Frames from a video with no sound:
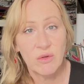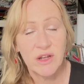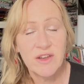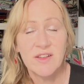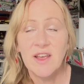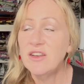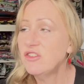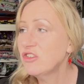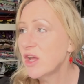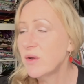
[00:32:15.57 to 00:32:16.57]
I decided
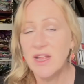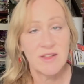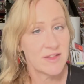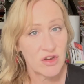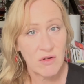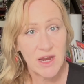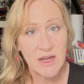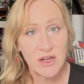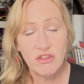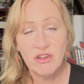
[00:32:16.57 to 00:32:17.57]
to go against the grain
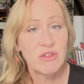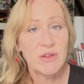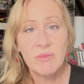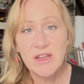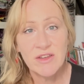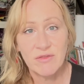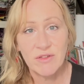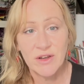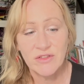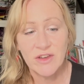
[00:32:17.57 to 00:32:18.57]
and choose something
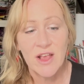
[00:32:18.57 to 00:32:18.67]
different.